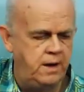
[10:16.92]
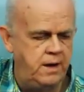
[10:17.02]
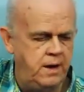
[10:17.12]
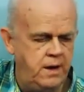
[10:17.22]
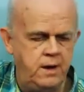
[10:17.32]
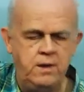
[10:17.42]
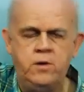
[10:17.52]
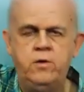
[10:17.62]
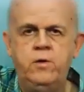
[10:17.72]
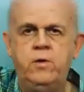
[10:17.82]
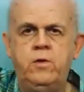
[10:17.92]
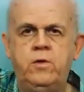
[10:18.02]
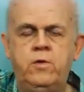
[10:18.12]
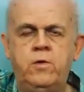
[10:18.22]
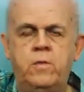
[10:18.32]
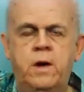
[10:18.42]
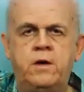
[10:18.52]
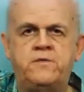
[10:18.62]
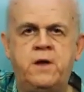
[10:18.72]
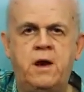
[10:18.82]
And you'll be
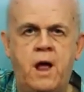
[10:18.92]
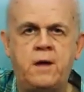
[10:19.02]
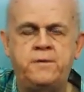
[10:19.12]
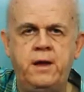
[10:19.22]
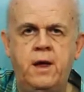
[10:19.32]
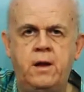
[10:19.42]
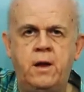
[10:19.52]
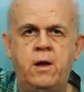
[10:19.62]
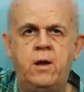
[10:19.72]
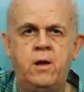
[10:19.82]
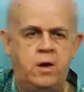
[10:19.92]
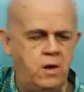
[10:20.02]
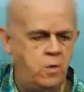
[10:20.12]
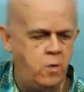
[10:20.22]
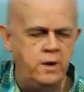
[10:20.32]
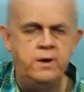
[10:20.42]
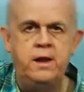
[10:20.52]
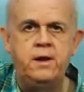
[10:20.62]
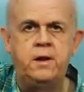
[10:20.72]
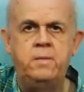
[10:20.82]
able to stay locked in where you
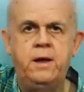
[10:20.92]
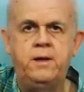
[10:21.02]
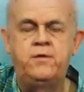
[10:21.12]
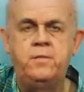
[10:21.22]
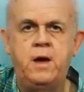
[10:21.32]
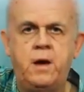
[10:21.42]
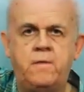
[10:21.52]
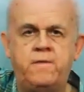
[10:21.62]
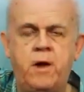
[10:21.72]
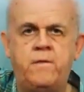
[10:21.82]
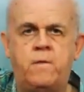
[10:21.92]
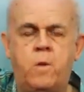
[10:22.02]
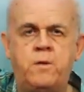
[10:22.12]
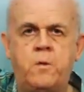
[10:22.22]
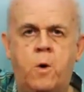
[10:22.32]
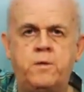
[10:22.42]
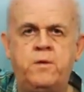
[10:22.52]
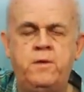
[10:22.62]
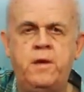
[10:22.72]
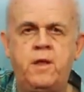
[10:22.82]
need to be able to flow from one chord
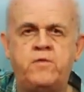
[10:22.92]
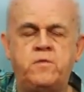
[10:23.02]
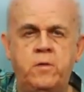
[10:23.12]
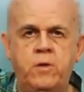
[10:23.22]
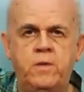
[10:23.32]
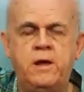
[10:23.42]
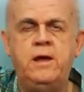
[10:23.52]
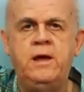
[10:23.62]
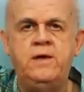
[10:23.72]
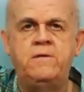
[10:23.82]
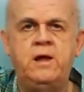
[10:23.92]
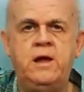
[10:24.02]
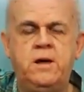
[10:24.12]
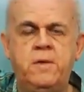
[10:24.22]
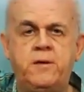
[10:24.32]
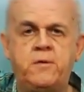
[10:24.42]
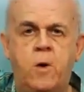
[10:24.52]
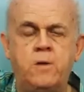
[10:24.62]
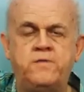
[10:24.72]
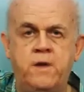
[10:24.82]
to the other smoothly, evenly, and make the
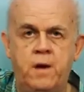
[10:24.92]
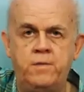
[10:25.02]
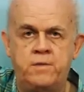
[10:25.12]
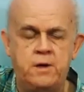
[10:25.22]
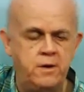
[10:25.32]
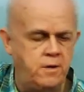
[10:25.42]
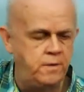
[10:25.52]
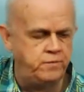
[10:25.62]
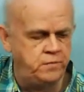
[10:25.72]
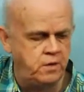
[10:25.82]
chord sound clear.